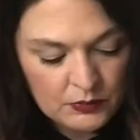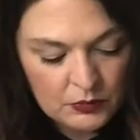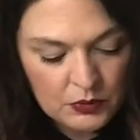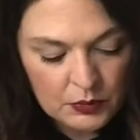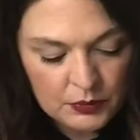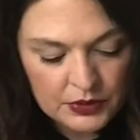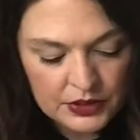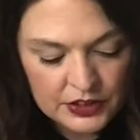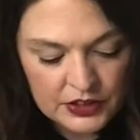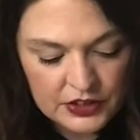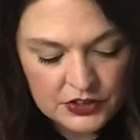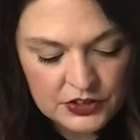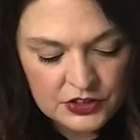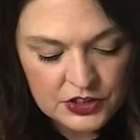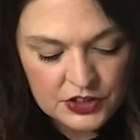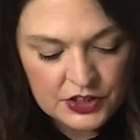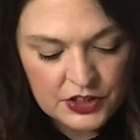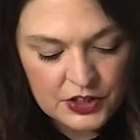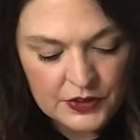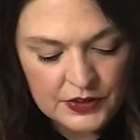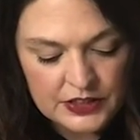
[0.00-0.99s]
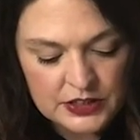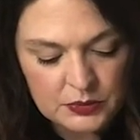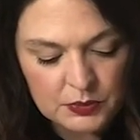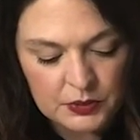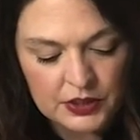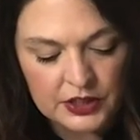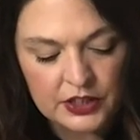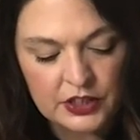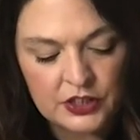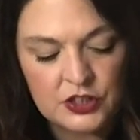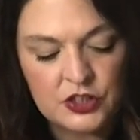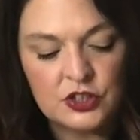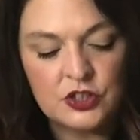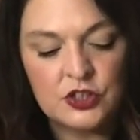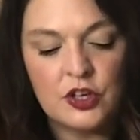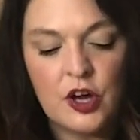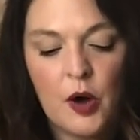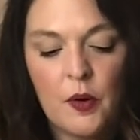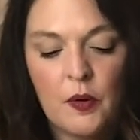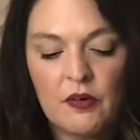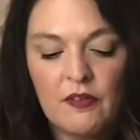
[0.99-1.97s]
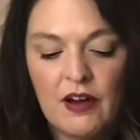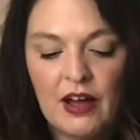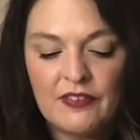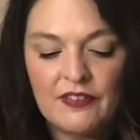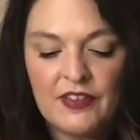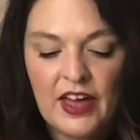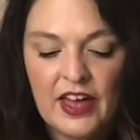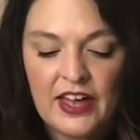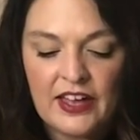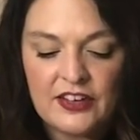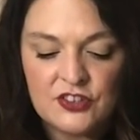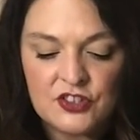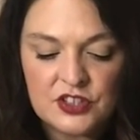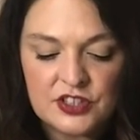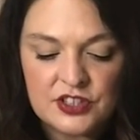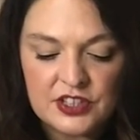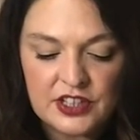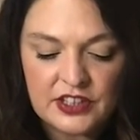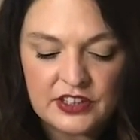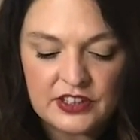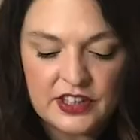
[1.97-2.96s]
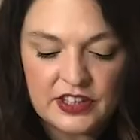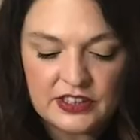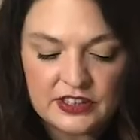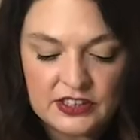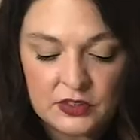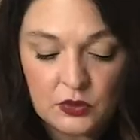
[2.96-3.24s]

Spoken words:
what we're gonna do is we're gonna just go around the edges like this.